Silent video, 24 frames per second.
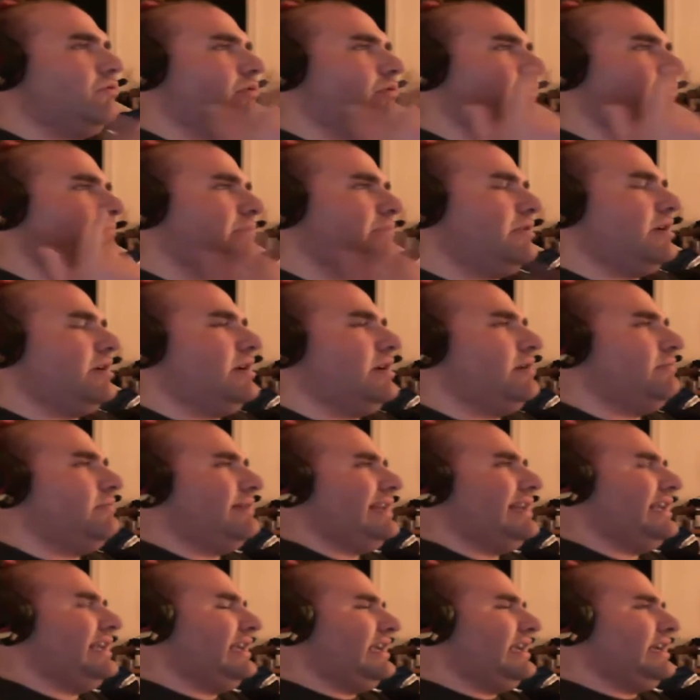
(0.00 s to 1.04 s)
cool,
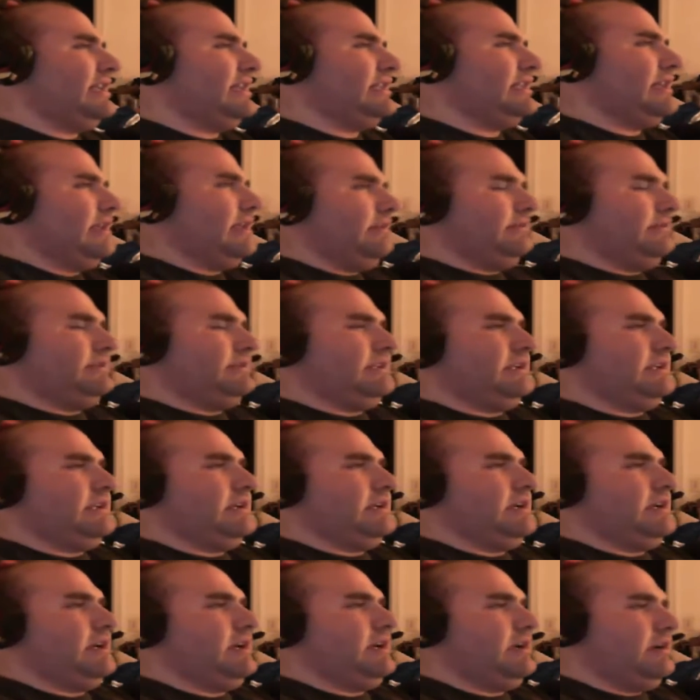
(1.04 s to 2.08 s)
but we didn't get that. I was
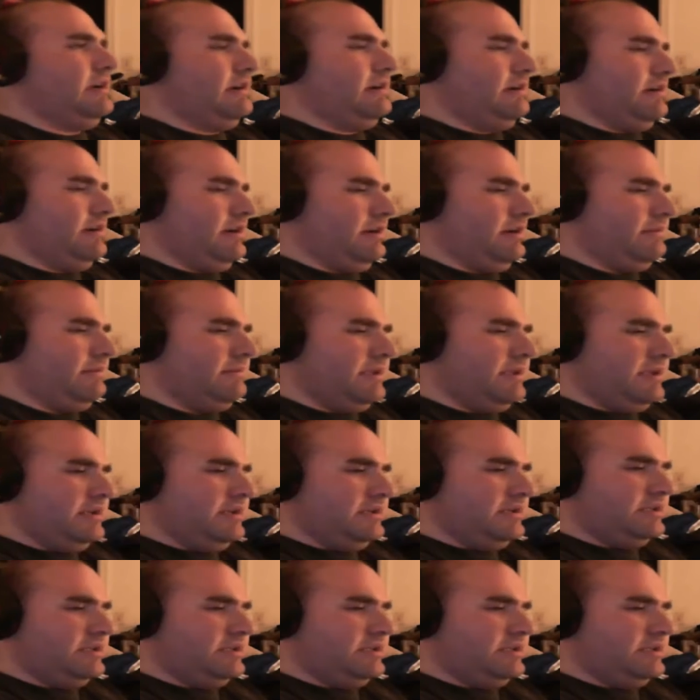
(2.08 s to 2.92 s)
like, alright.